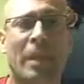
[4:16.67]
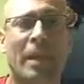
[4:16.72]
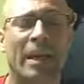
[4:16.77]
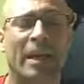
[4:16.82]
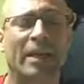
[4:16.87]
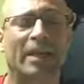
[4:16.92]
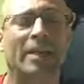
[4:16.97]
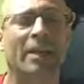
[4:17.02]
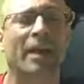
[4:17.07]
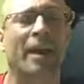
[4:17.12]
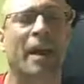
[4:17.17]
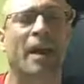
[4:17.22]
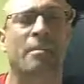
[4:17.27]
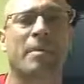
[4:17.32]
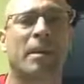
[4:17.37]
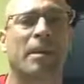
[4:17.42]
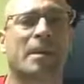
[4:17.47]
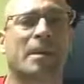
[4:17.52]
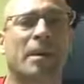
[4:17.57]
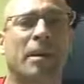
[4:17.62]
into the
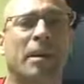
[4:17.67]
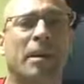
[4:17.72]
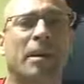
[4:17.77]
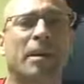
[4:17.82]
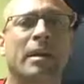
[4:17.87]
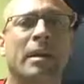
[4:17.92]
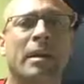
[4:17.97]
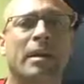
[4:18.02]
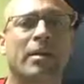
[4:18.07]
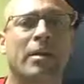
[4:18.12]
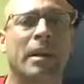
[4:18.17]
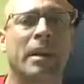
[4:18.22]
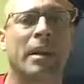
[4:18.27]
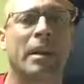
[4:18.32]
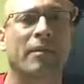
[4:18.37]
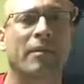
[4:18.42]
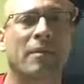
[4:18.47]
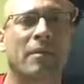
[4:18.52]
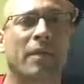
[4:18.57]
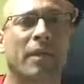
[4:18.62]
comments there. We'd
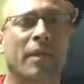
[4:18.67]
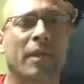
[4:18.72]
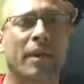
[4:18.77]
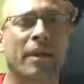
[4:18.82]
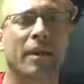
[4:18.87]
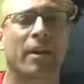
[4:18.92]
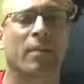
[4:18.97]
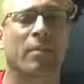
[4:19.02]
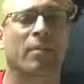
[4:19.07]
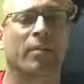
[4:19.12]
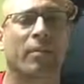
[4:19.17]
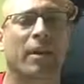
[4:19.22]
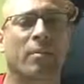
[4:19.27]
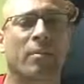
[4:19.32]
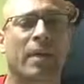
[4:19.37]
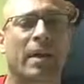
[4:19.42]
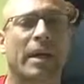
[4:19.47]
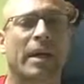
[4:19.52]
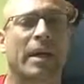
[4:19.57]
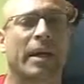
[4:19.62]
love to start hearing from
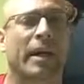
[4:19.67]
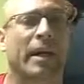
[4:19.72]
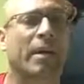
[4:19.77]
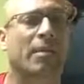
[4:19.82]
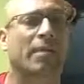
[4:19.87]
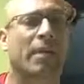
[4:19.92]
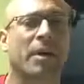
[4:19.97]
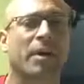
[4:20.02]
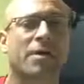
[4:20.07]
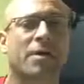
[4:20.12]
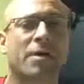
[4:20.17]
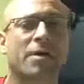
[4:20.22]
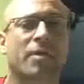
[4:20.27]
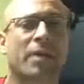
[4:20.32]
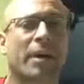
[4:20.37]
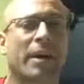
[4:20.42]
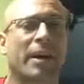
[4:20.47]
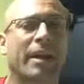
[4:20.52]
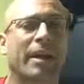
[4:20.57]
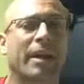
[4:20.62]
you, and again, make sure
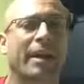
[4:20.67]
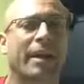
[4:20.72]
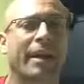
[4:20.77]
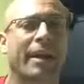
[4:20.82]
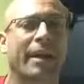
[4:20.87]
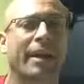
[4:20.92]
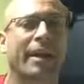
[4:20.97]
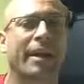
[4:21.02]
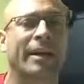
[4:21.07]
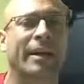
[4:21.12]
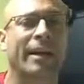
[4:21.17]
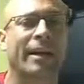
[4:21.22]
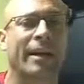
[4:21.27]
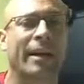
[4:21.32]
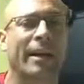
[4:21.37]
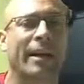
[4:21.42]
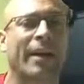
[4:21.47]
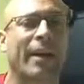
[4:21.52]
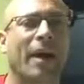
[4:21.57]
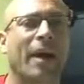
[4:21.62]
we're hitting
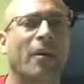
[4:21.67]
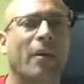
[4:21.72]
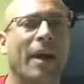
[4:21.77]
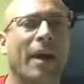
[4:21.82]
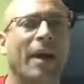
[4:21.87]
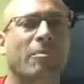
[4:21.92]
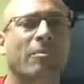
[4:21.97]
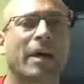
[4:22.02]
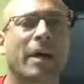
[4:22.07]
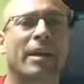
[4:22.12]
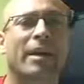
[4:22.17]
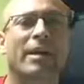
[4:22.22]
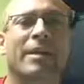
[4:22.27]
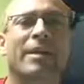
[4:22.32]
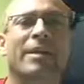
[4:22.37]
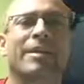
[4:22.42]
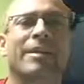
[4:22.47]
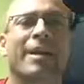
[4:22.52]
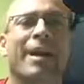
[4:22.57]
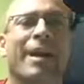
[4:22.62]
that wow button,
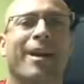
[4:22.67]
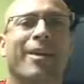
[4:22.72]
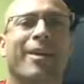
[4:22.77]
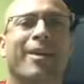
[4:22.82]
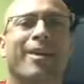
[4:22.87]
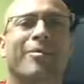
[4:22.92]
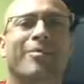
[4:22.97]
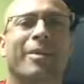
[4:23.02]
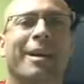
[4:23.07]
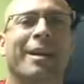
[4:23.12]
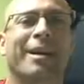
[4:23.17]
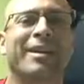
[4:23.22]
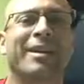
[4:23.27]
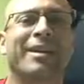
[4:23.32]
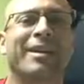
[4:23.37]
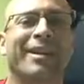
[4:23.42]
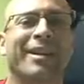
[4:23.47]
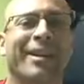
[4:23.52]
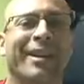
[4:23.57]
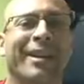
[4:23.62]
hitting that heart
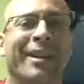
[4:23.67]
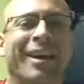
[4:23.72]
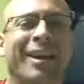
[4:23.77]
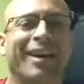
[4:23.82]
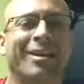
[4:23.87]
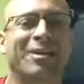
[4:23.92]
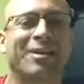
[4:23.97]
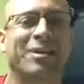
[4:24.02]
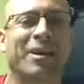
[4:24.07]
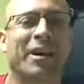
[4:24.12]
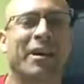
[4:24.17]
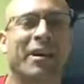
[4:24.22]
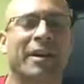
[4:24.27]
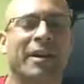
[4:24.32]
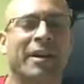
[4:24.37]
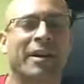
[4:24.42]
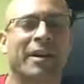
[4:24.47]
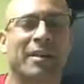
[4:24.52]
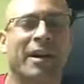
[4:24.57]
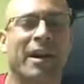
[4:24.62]
button, and
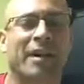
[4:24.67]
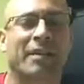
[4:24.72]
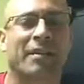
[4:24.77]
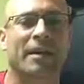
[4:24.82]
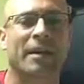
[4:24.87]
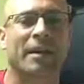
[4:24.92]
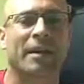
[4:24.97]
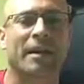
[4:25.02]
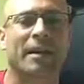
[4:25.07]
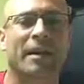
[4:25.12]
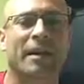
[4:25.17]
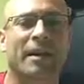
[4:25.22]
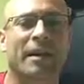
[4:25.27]
sharing this out there.